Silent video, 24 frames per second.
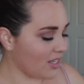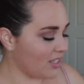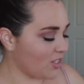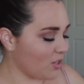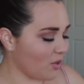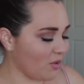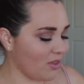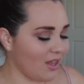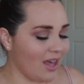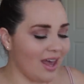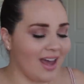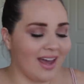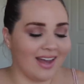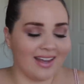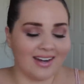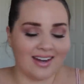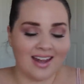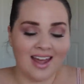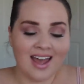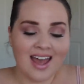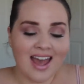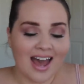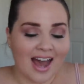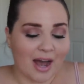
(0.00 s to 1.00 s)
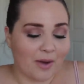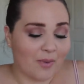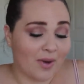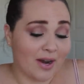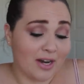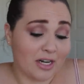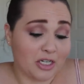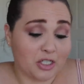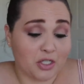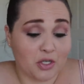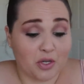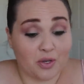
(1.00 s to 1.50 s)
So then I
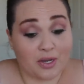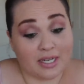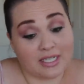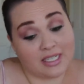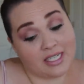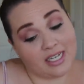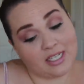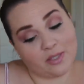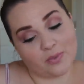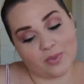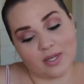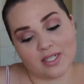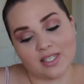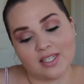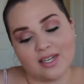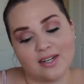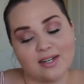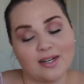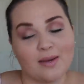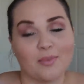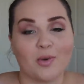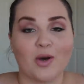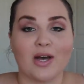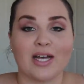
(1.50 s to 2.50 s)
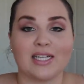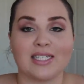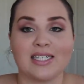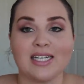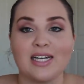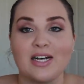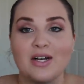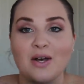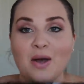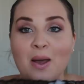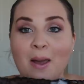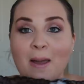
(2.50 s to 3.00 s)
wanted to show you guys these ones in a
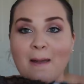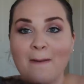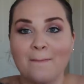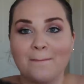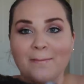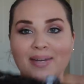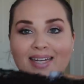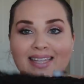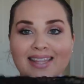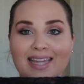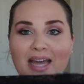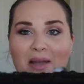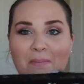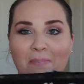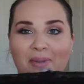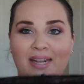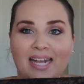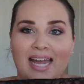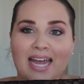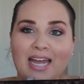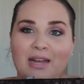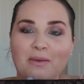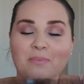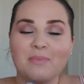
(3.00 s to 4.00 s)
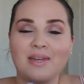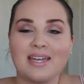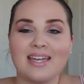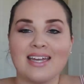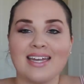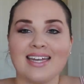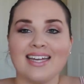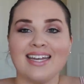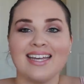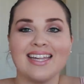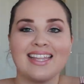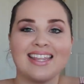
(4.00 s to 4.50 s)
XXL, but they played
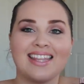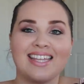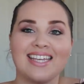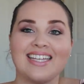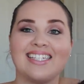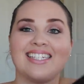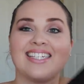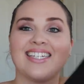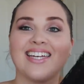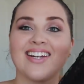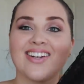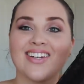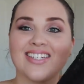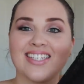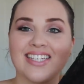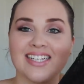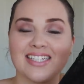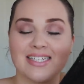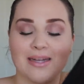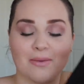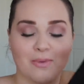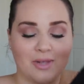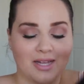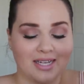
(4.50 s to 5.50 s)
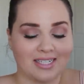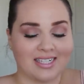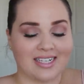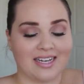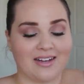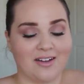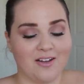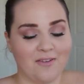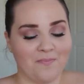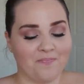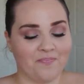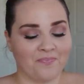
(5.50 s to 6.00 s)
me. The sticker says
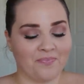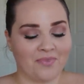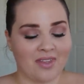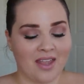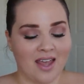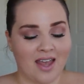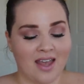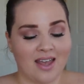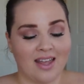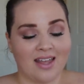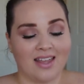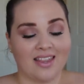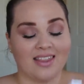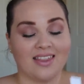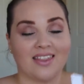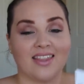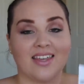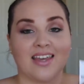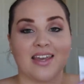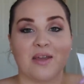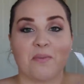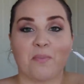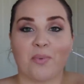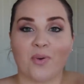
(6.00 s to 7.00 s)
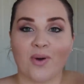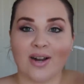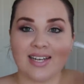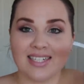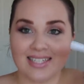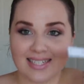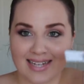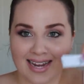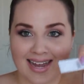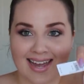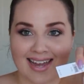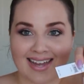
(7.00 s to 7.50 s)
XXL, the
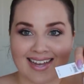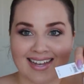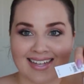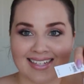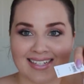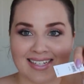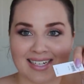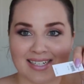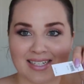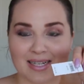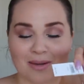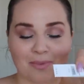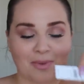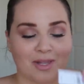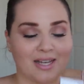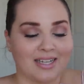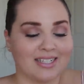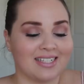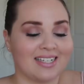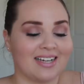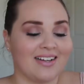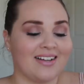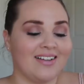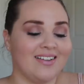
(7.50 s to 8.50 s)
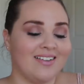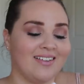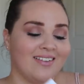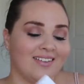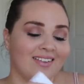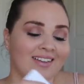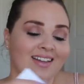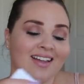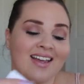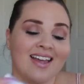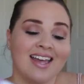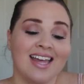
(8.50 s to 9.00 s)
price tag says XXL.
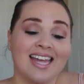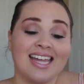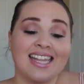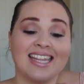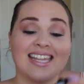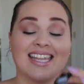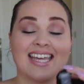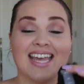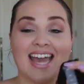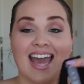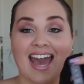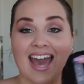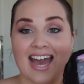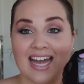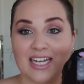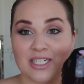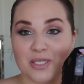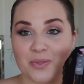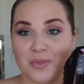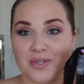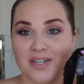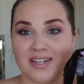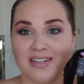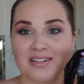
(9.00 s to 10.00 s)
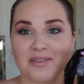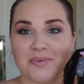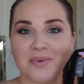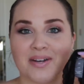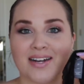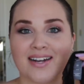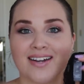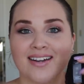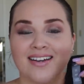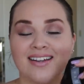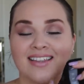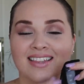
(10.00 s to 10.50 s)
The actual
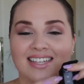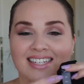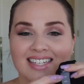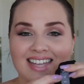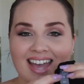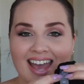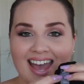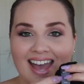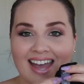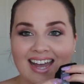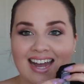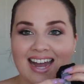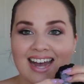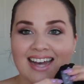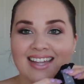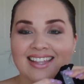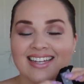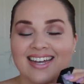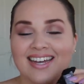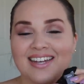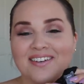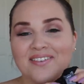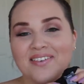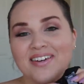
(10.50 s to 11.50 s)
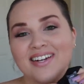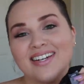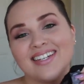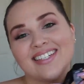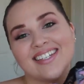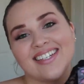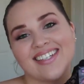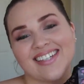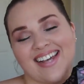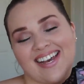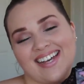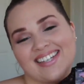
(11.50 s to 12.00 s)
underwear, the tag on the underwear
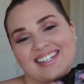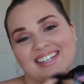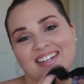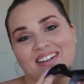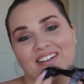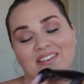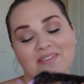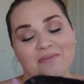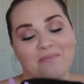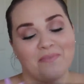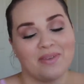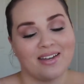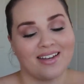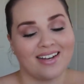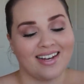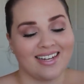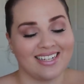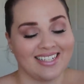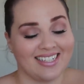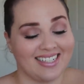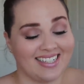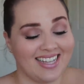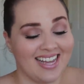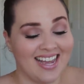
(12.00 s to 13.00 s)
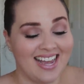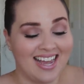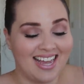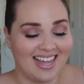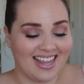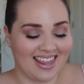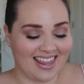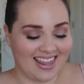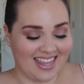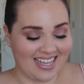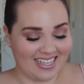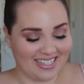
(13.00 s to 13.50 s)
says XL, because
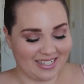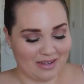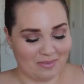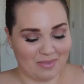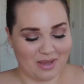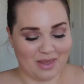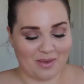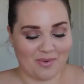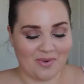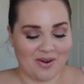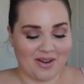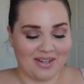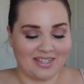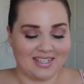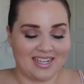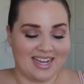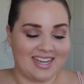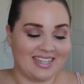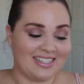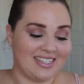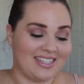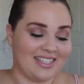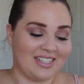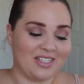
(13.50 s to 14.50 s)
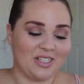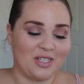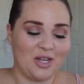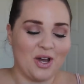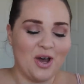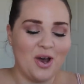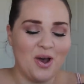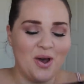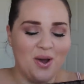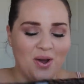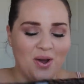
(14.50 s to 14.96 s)
they sent me the wrong size. So